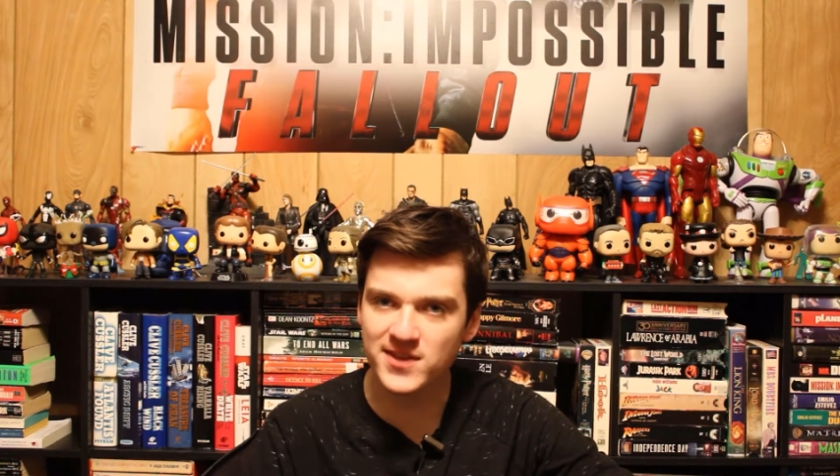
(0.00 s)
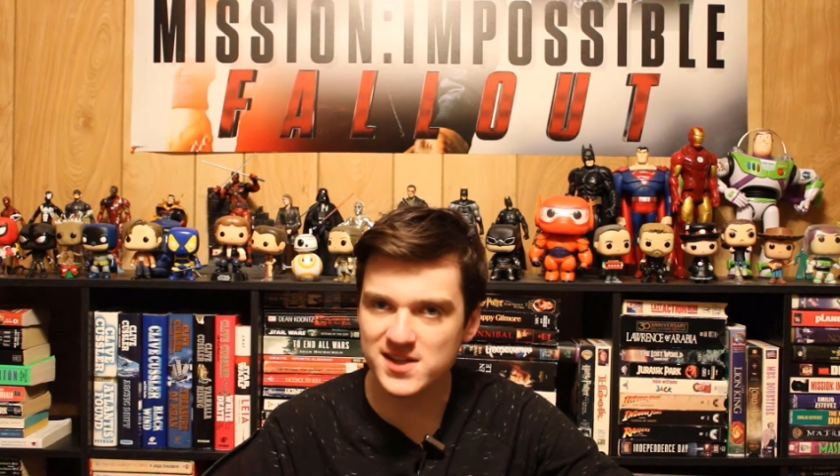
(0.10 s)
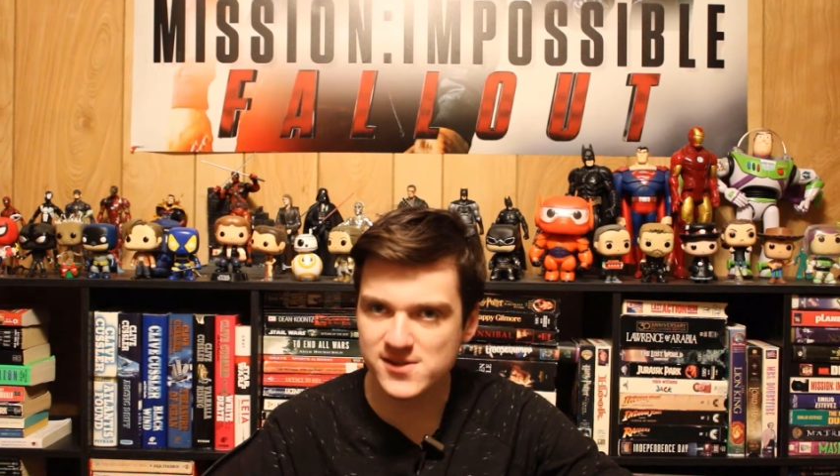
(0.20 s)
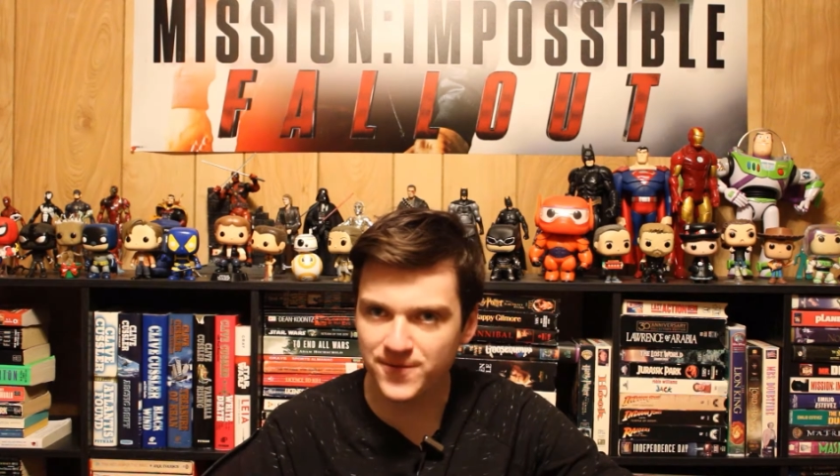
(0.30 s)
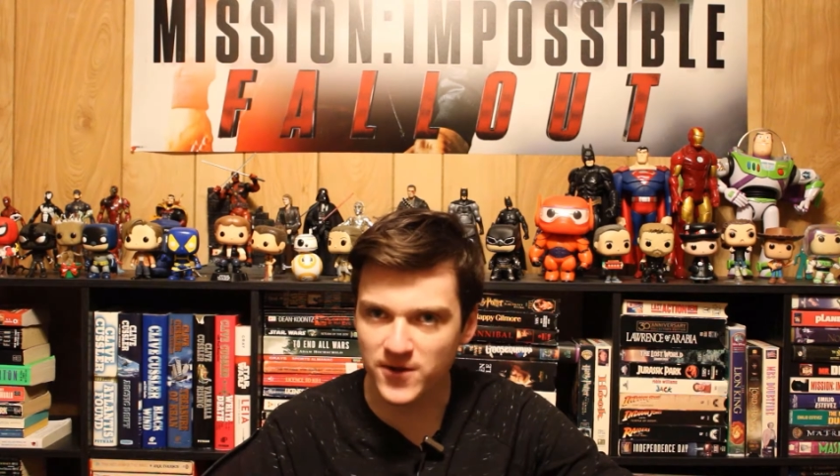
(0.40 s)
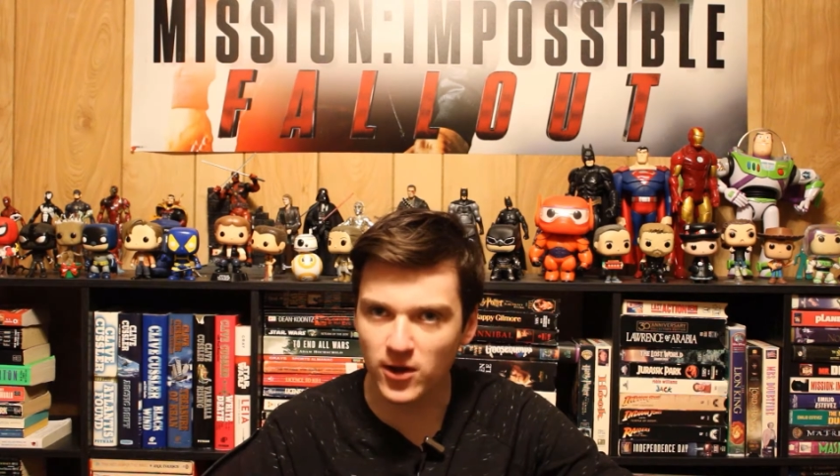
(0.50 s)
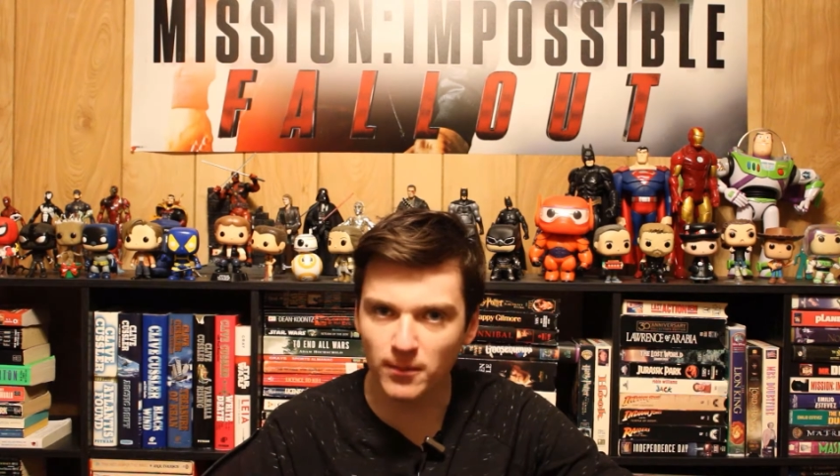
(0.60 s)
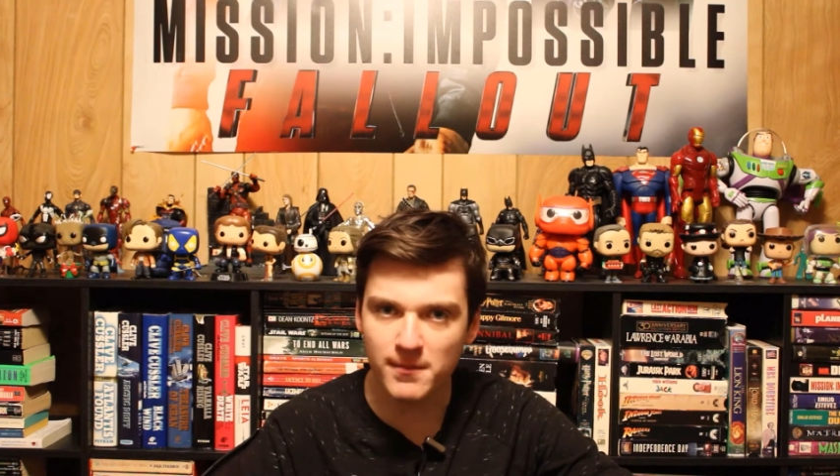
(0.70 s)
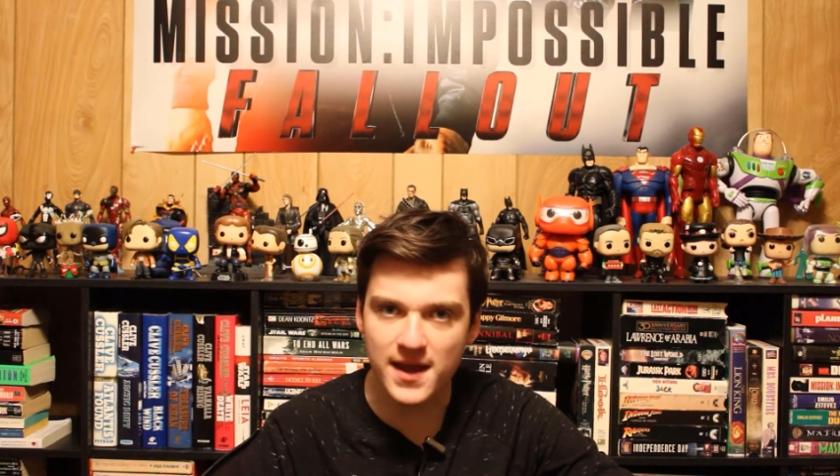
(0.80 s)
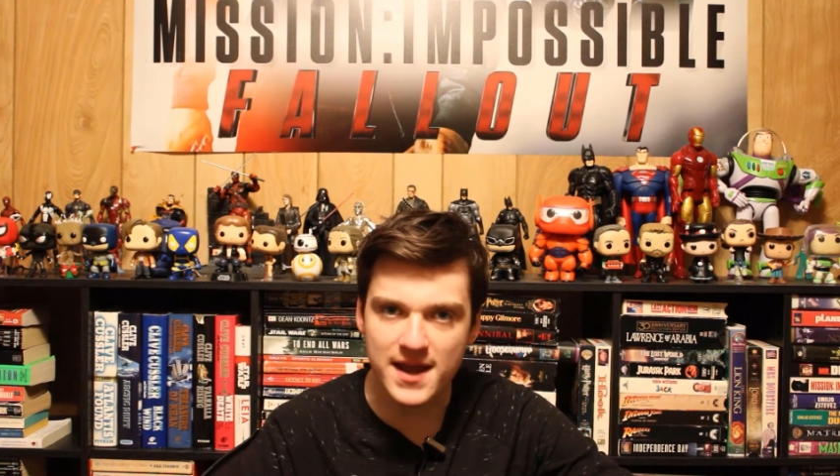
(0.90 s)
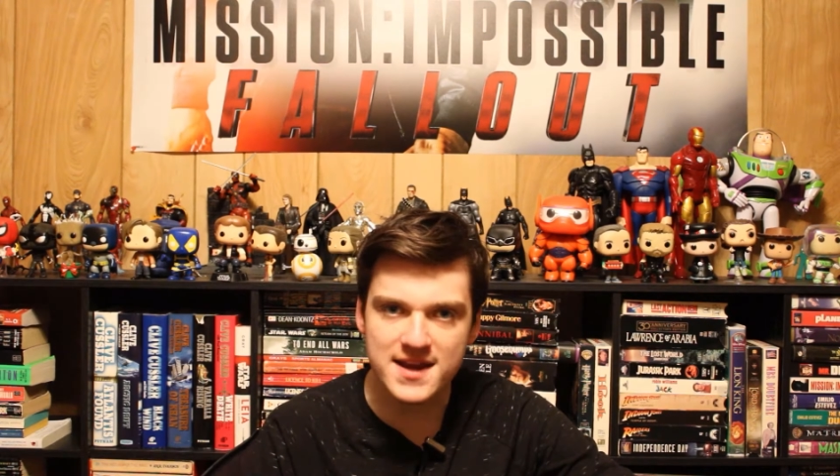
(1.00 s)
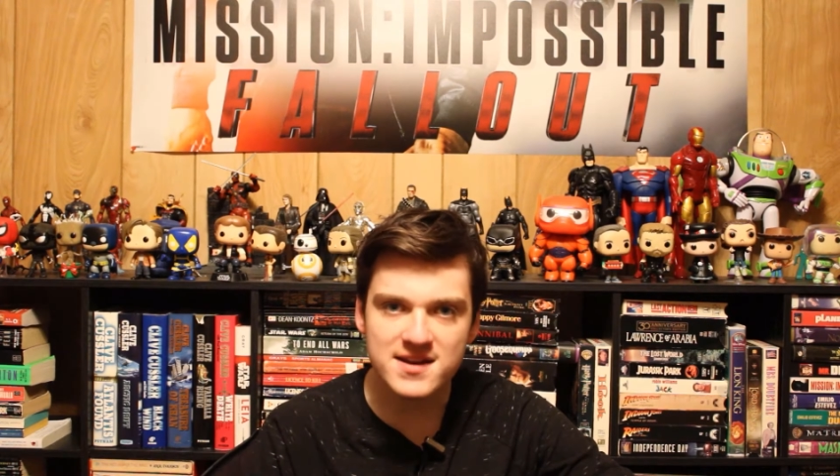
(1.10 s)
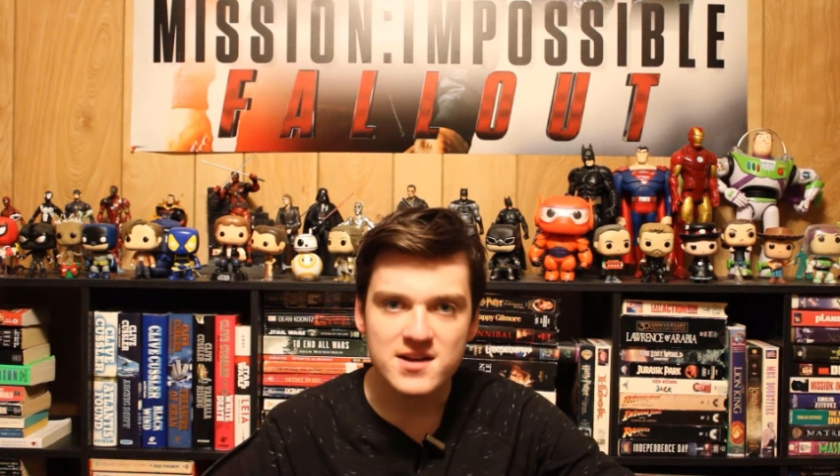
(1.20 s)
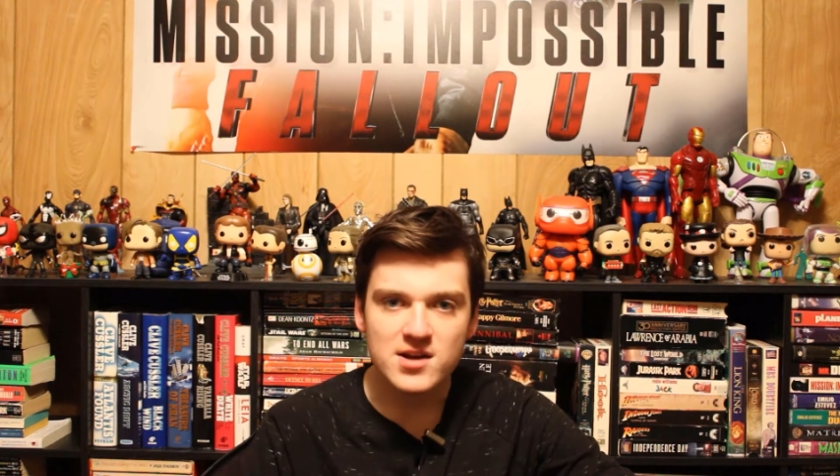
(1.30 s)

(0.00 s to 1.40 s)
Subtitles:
this film made